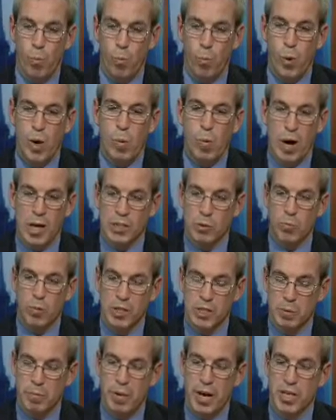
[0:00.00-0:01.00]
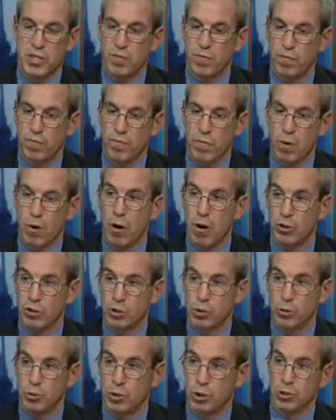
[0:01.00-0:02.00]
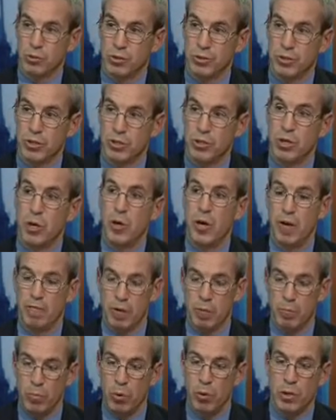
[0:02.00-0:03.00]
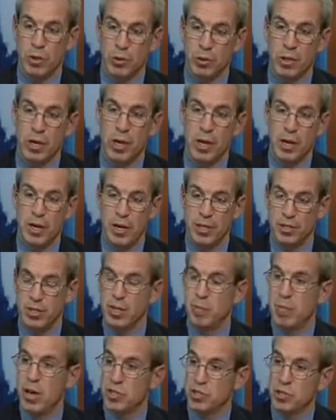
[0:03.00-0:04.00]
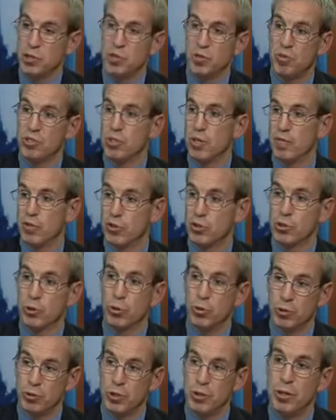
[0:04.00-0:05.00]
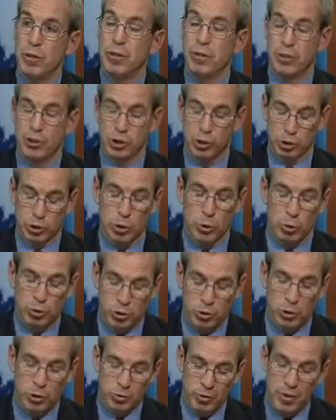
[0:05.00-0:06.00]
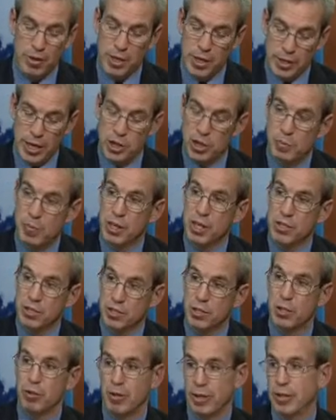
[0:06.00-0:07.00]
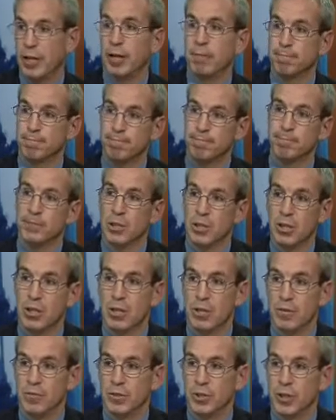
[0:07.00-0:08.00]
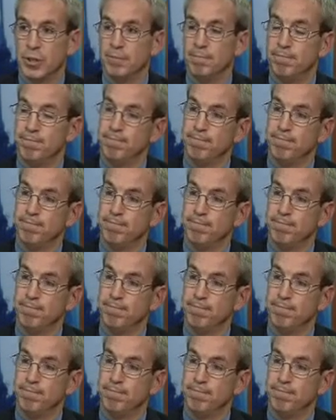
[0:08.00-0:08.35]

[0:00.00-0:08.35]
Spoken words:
we want what's best for our school children. So if a merger is in the best interest of our school children, then they should be considering that. So.